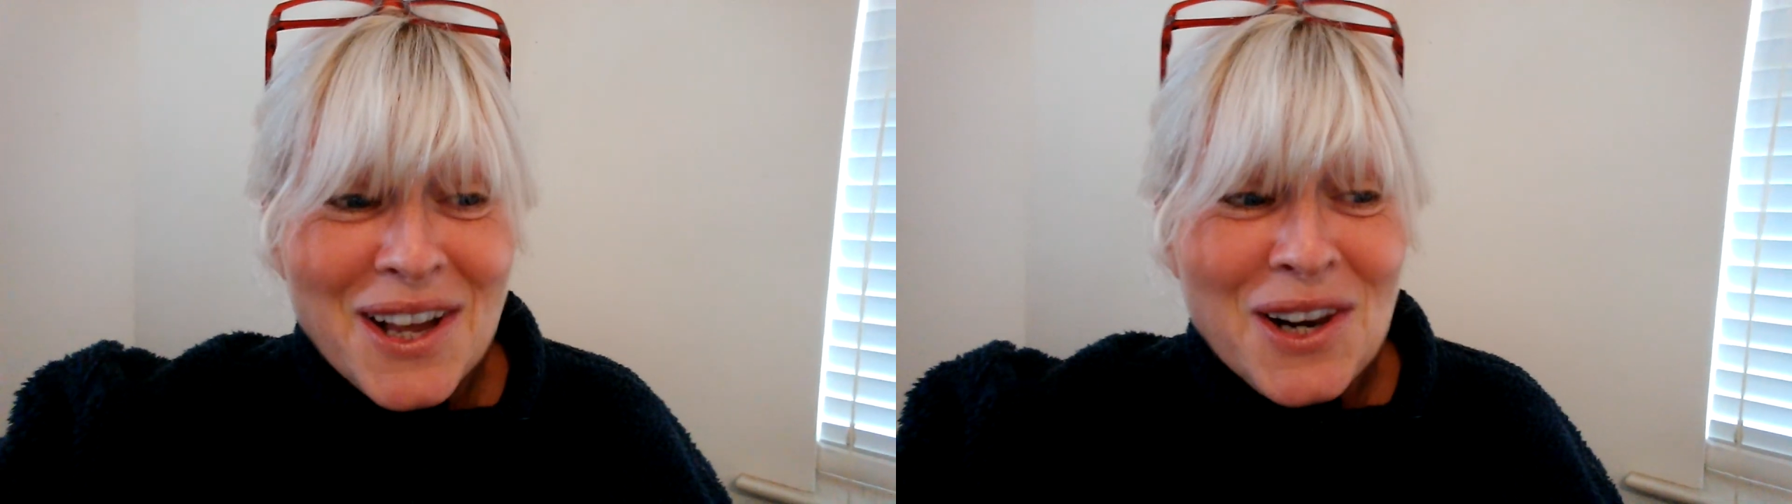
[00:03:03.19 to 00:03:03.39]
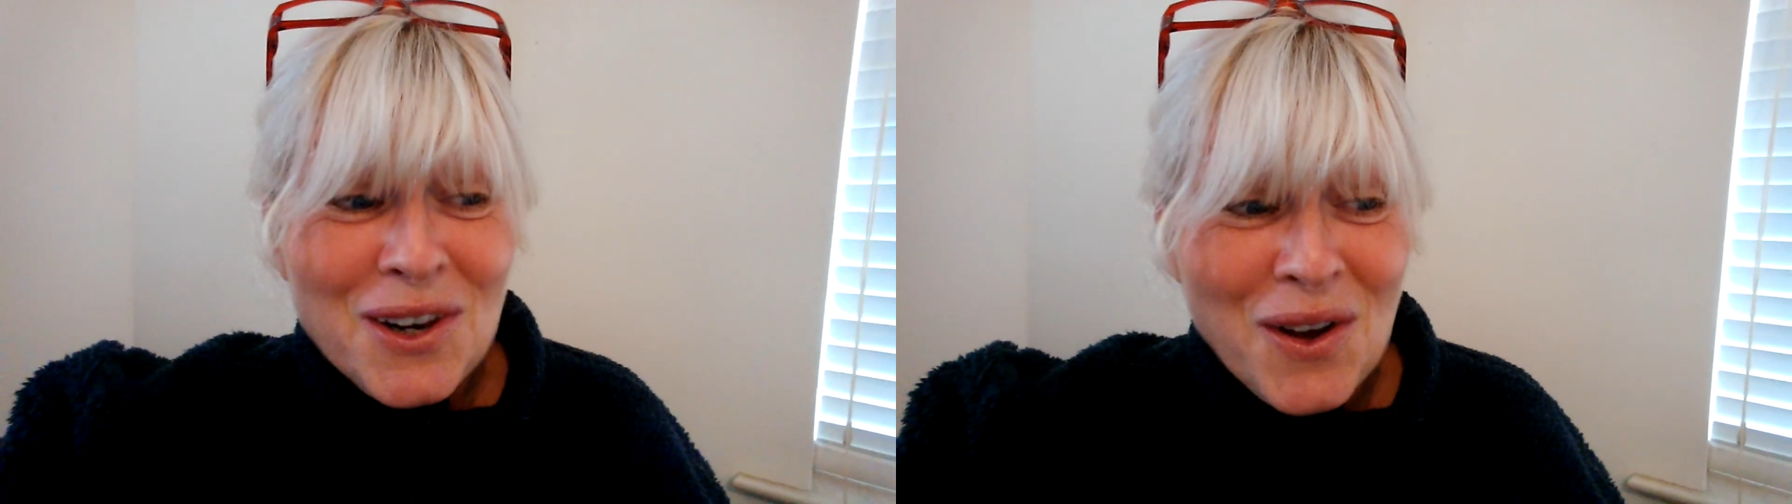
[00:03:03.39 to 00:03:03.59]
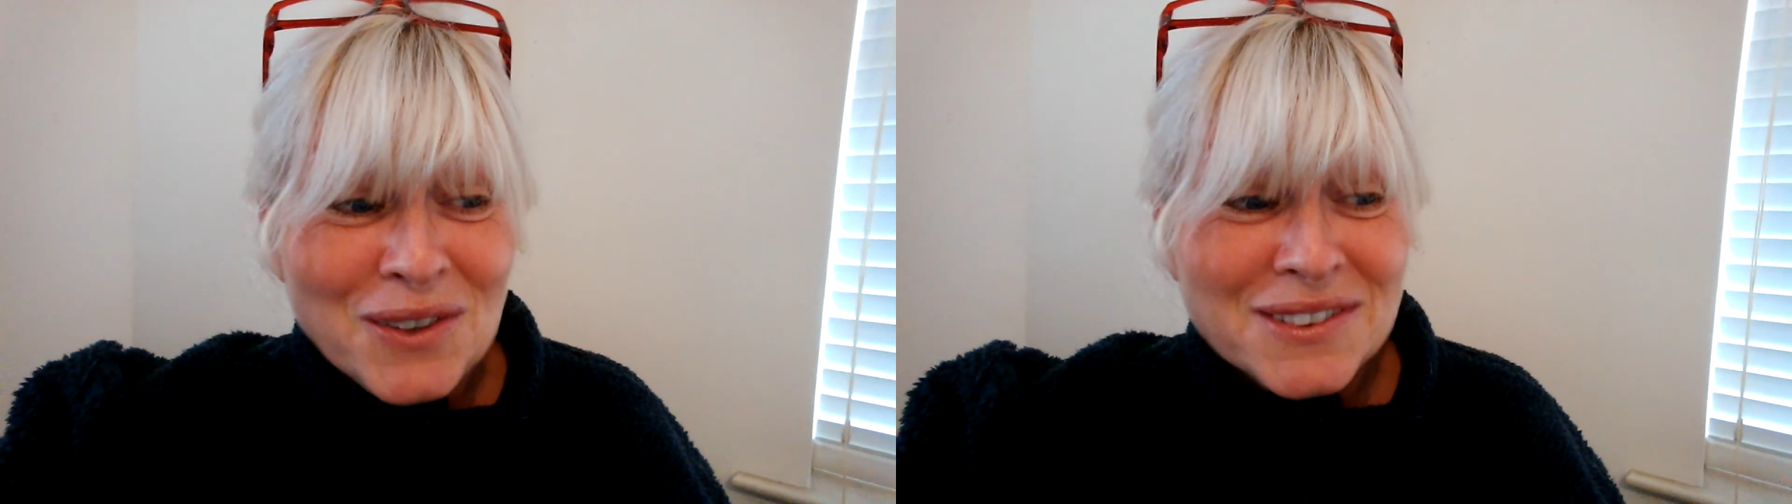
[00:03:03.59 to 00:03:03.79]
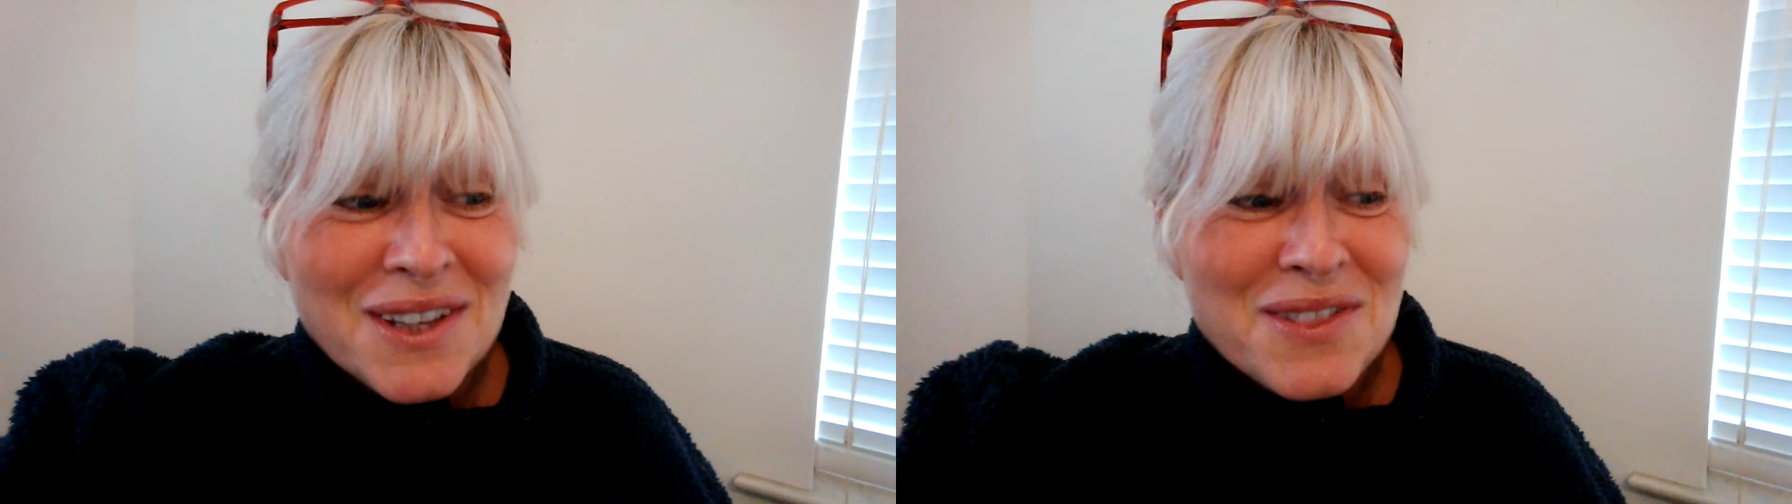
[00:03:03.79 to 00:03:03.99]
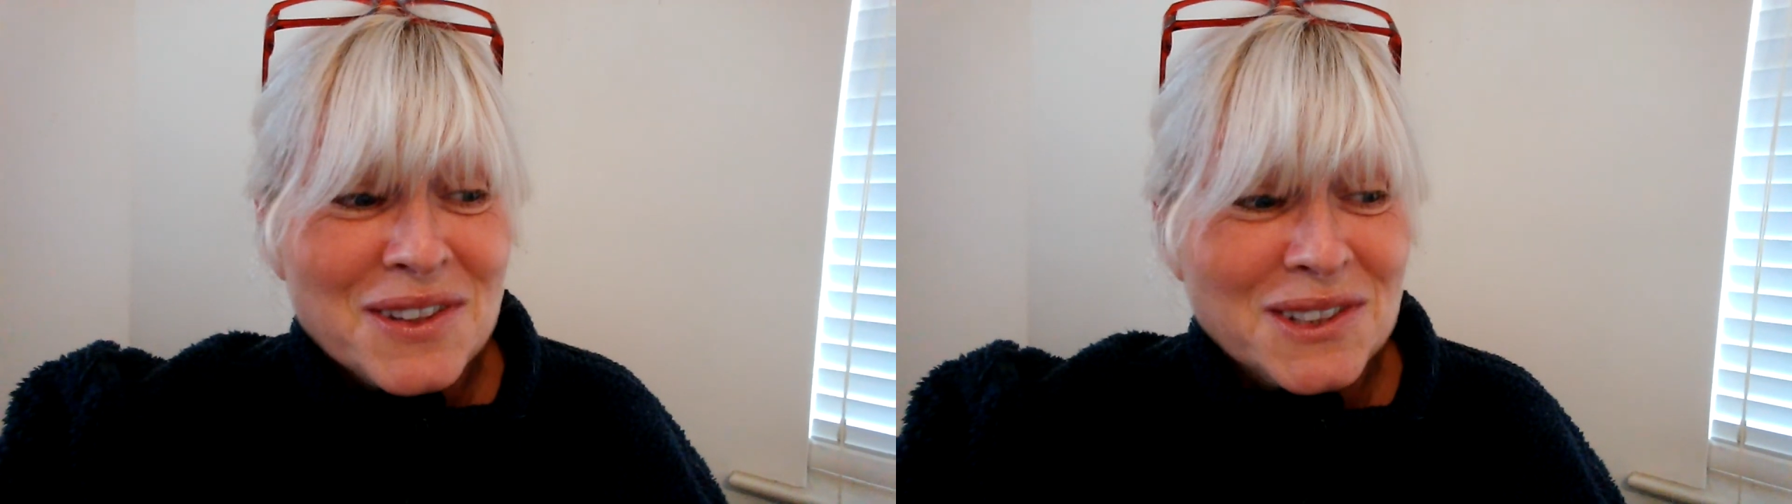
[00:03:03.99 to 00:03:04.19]
a lot
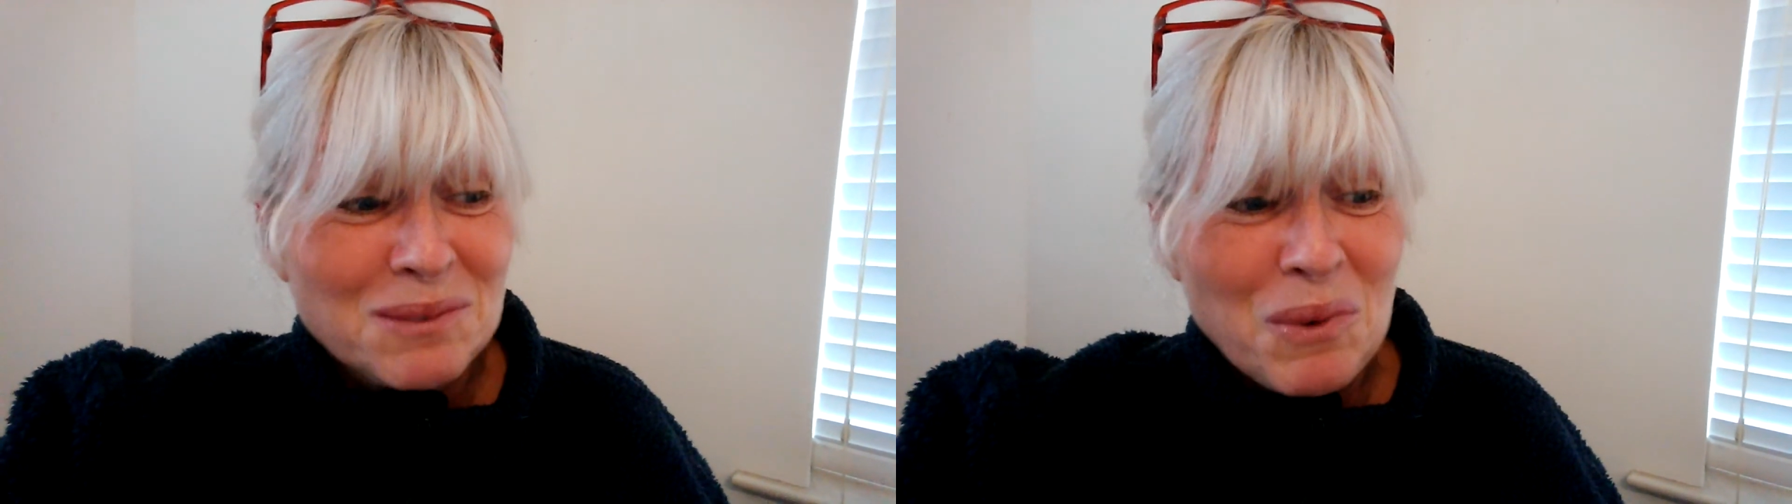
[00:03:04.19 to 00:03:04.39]
this